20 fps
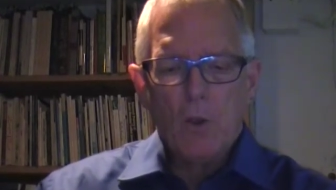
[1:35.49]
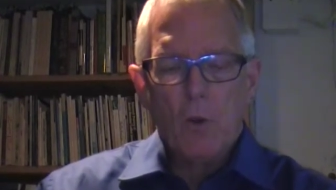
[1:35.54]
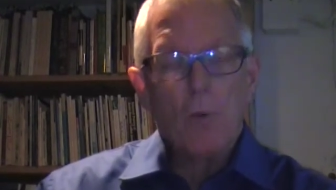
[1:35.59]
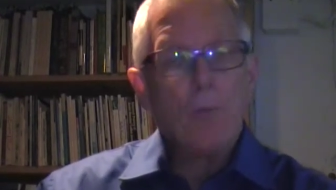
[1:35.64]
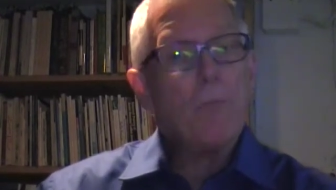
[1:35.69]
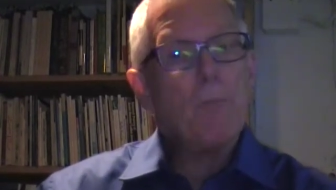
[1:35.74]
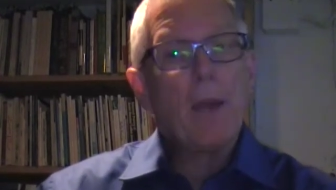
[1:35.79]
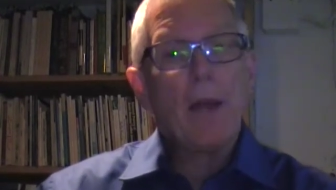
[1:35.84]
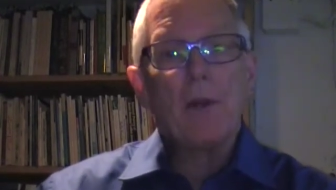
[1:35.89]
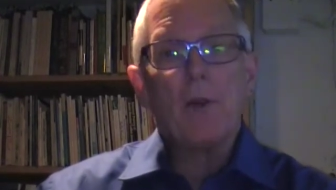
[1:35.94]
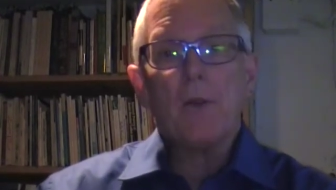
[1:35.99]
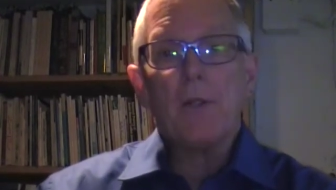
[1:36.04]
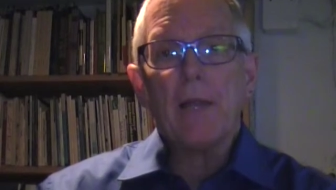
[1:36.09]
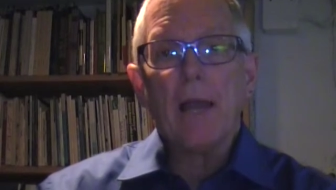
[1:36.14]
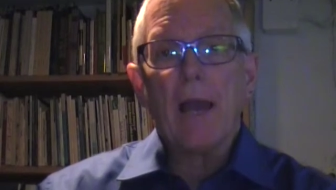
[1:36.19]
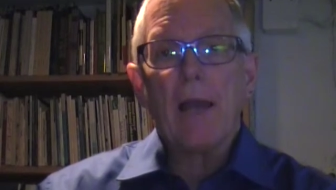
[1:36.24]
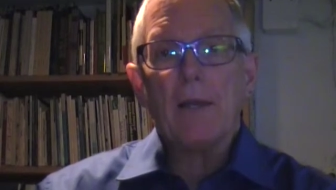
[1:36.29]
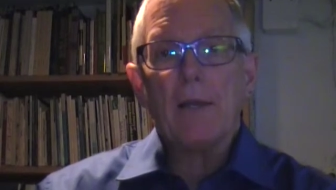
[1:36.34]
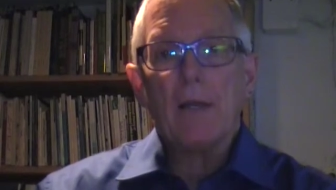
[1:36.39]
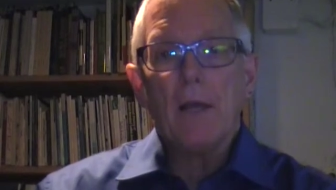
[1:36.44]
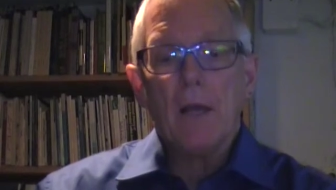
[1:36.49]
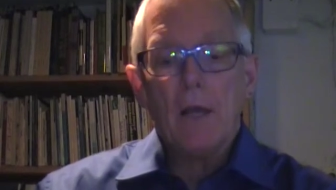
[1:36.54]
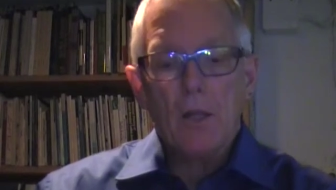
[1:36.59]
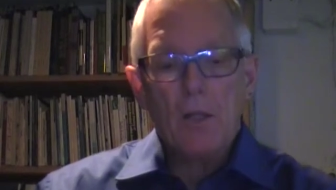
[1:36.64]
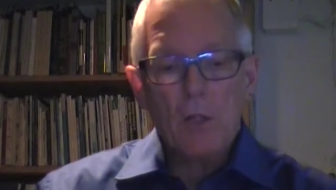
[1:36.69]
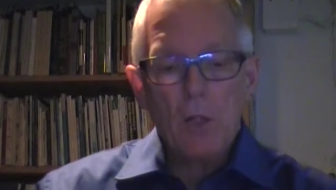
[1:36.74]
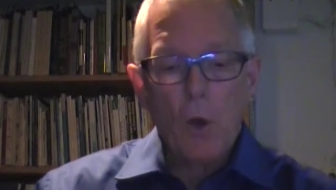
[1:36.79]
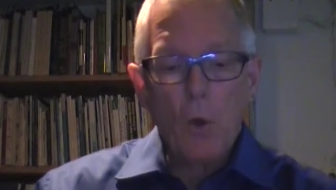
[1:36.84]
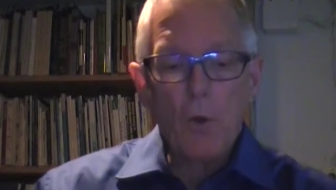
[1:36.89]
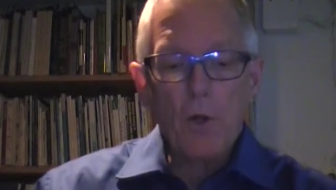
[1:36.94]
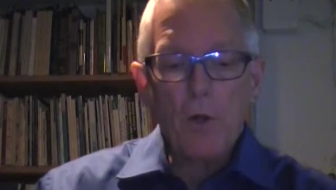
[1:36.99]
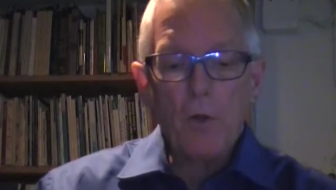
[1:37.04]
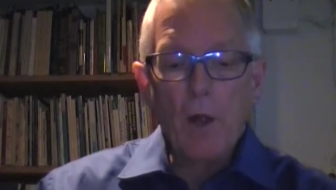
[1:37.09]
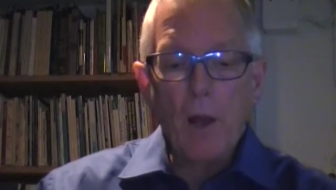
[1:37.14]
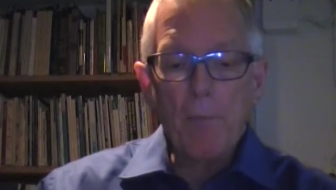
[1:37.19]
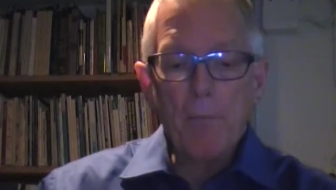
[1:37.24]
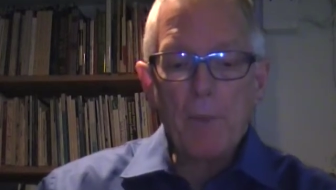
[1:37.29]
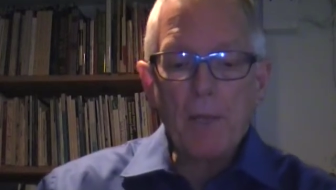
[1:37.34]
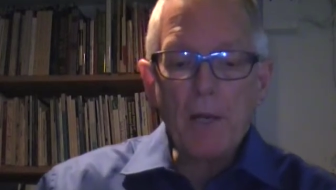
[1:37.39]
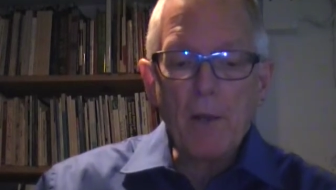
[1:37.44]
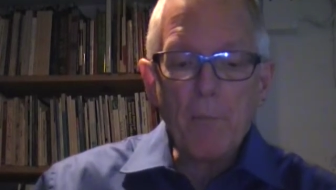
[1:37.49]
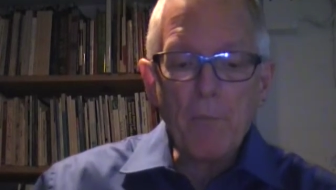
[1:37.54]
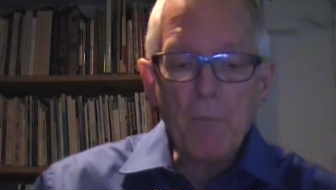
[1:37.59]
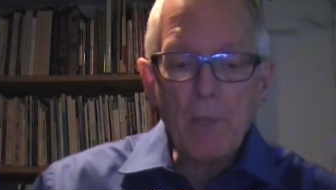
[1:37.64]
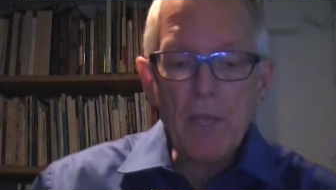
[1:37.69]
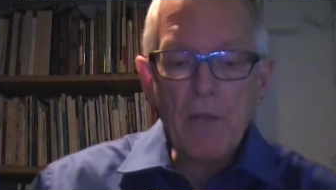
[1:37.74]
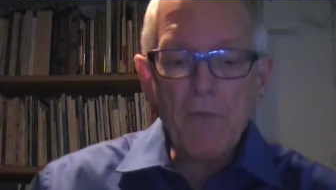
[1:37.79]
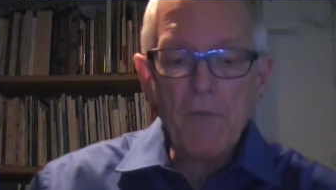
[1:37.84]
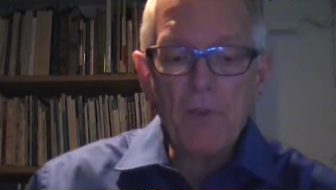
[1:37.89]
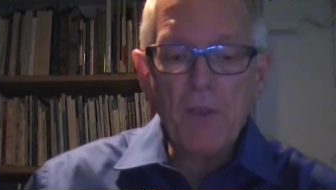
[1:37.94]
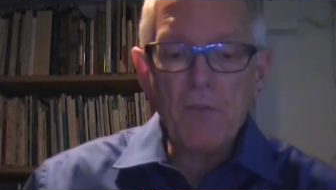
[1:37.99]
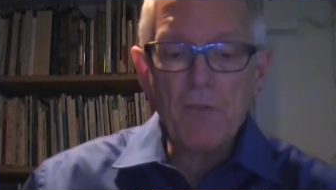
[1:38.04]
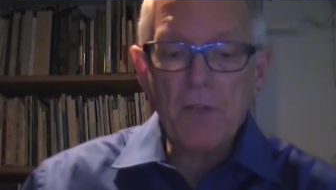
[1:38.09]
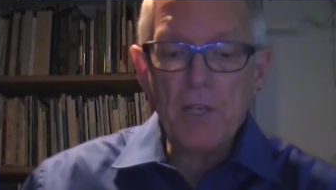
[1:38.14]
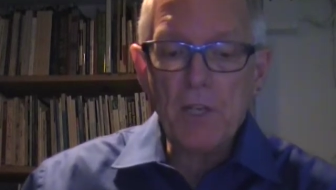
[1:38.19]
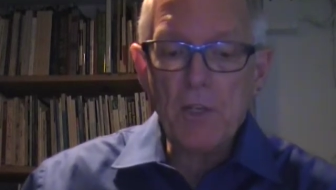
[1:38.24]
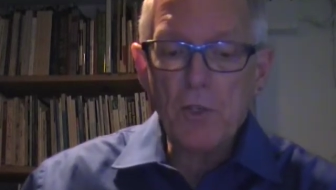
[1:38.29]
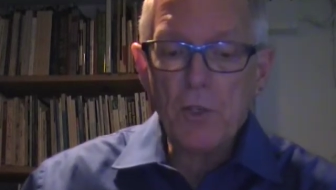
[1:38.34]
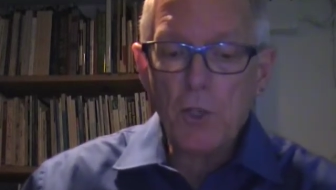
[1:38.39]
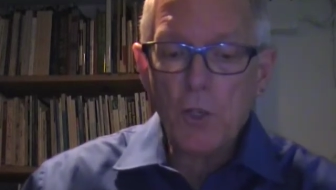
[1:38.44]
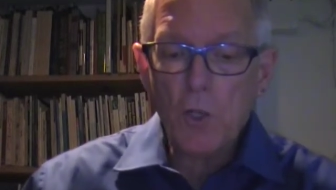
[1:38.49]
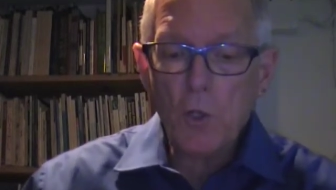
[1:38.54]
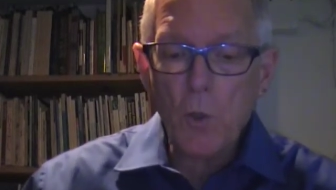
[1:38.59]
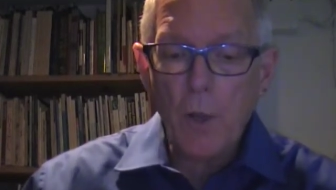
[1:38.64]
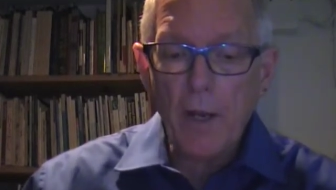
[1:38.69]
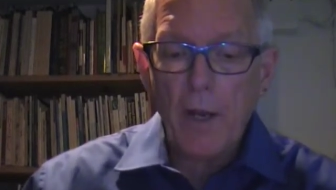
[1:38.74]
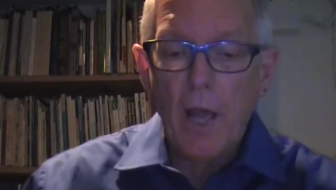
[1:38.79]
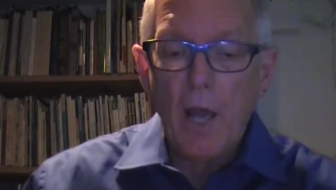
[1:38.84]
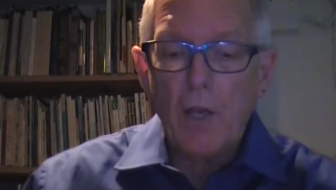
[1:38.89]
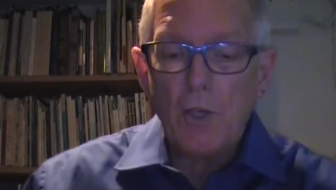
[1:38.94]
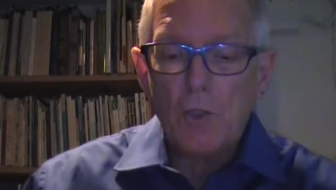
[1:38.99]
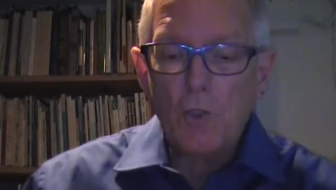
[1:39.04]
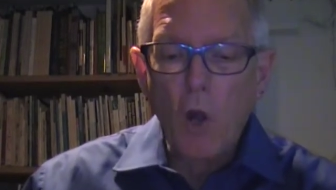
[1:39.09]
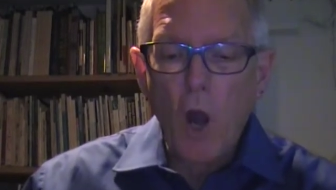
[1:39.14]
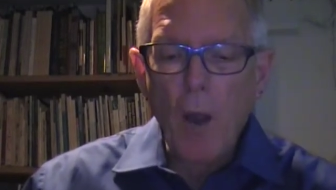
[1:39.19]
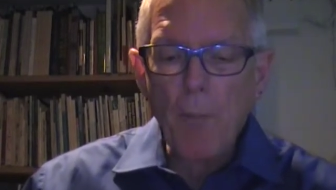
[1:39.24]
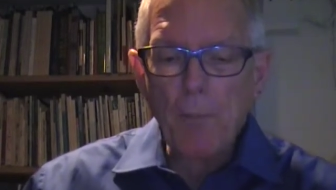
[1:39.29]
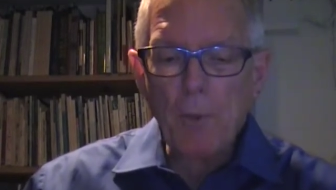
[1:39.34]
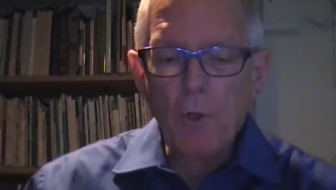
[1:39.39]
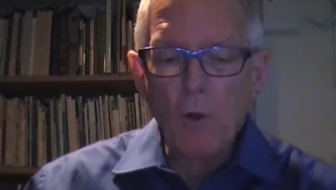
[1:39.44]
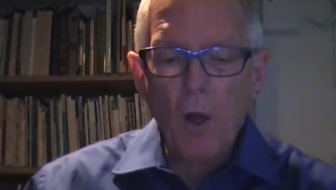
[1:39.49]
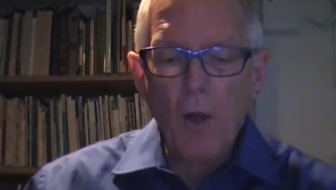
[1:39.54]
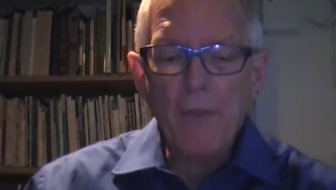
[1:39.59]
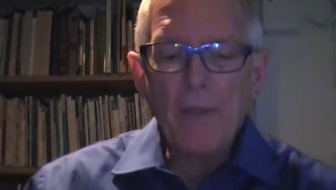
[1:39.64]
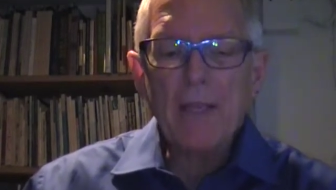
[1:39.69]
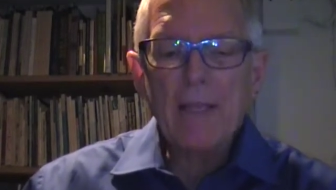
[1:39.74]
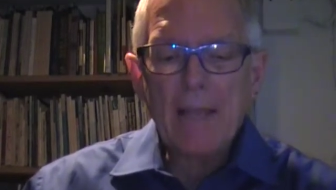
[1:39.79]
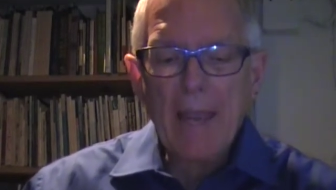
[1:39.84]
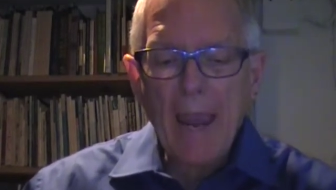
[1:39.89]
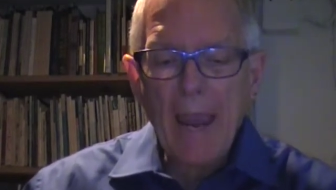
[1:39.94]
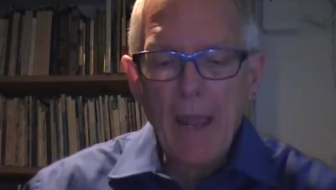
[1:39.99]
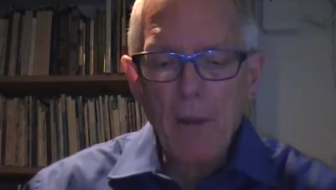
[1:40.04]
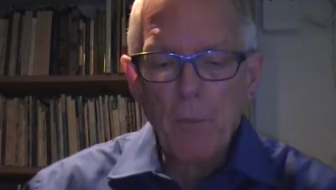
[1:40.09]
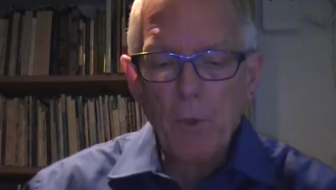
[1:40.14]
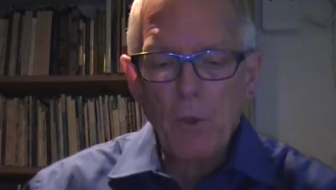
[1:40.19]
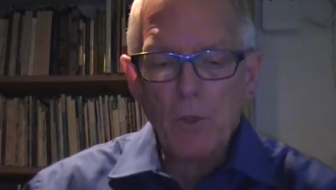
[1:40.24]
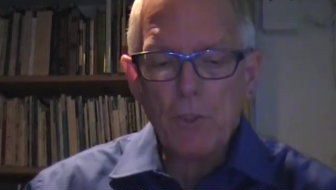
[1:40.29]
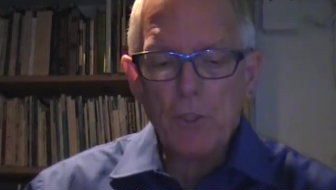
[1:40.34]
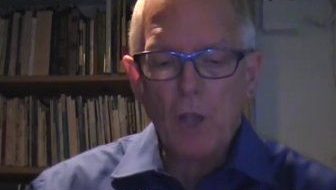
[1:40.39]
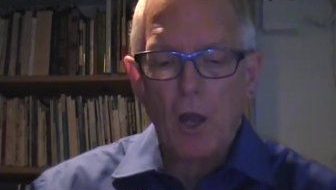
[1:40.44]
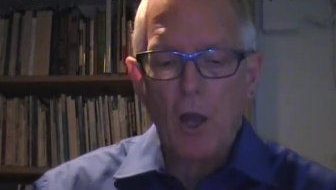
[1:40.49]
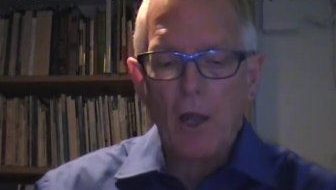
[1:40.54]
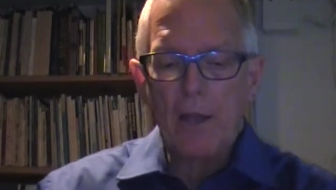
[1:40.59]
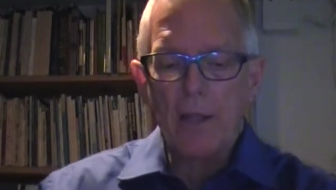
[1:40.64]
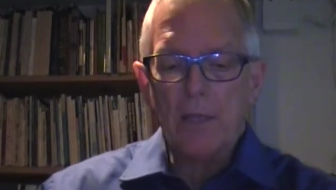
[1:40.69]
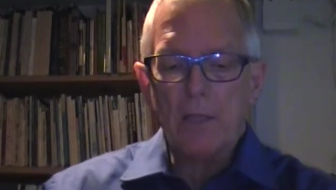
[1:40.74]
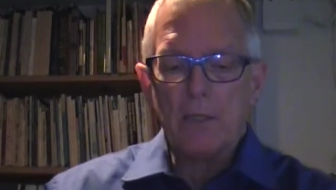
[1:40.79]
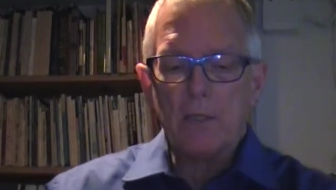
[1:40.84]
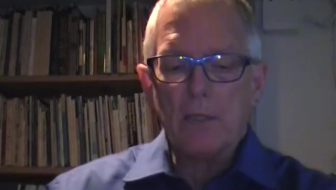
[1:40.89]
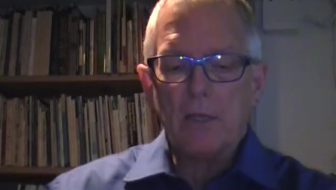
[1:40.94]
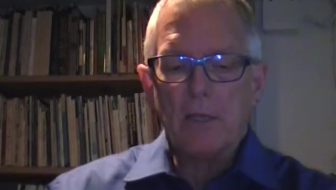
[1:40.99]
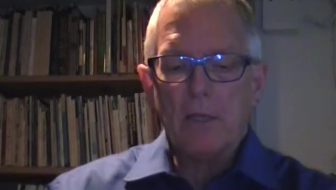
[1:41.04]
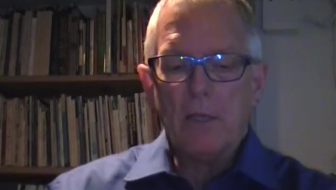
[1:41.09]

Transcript: Or better yet, load her up in a B-52 and drop her on the camel jockeys.